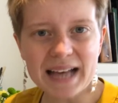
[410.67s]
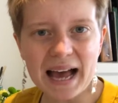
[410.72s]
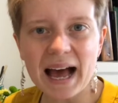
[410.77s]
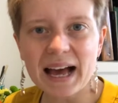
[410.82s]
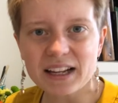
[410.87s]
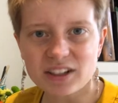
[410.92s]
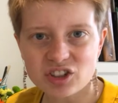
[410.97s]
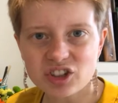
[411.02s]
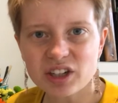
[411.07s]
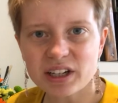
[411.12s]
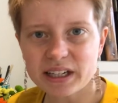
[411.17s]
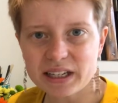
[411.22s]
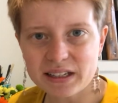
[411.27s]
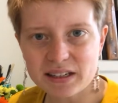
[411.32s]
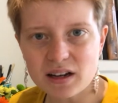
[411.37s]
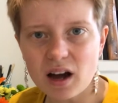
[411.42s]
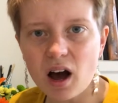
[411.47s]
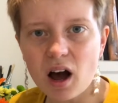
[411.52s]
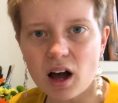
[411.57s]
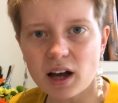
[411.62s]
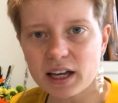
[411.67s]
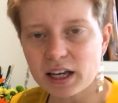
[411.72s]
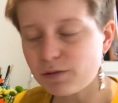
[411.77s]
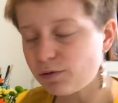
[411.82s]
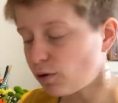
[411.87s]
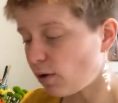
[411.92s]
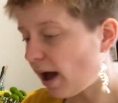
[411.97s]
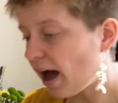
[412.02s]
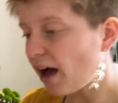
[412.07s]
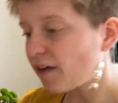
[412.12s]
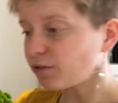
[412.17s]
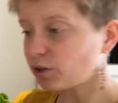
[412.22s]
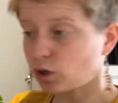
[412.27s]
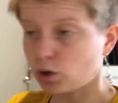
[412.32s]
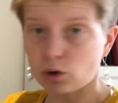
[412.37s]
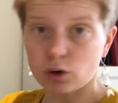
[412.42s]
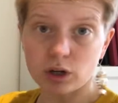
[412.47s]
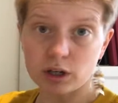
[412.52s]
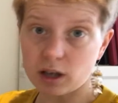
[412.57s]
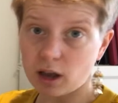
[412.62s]
actually dark if you haven't
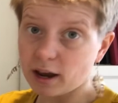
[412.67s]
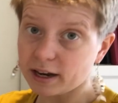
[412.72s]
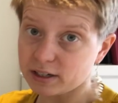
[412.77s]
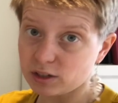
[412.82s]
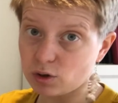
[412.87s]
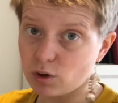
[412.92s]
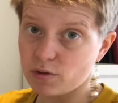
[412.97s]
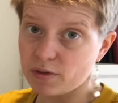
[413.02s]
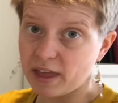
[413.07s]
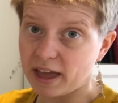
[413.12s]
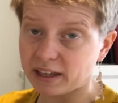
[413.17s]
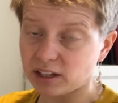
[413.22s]
got a light on there.